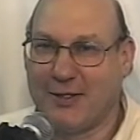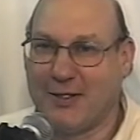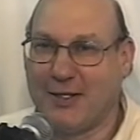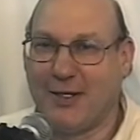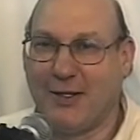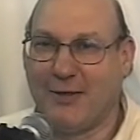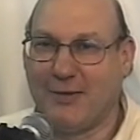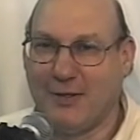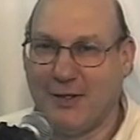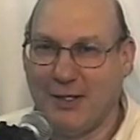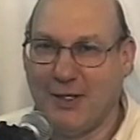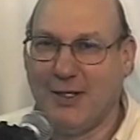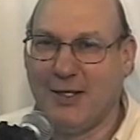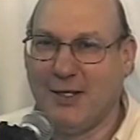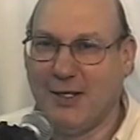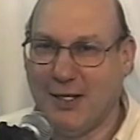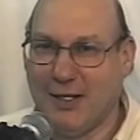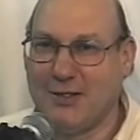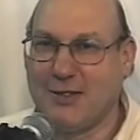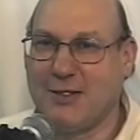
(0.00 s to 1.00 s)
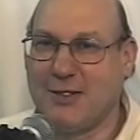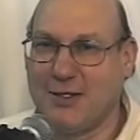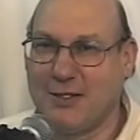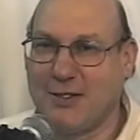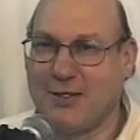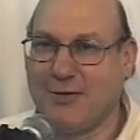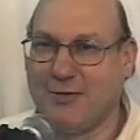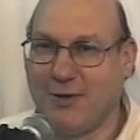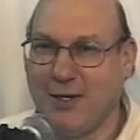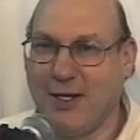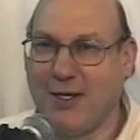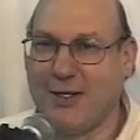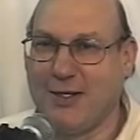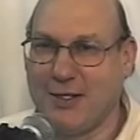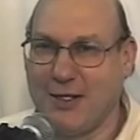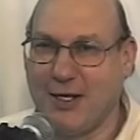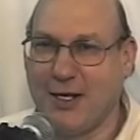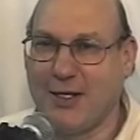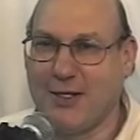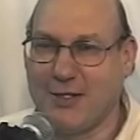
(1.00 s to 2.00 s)
and that's just the way
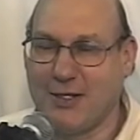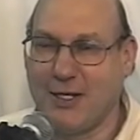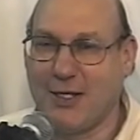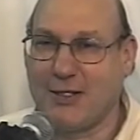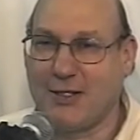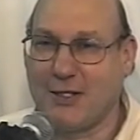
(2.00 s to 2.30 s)
DHS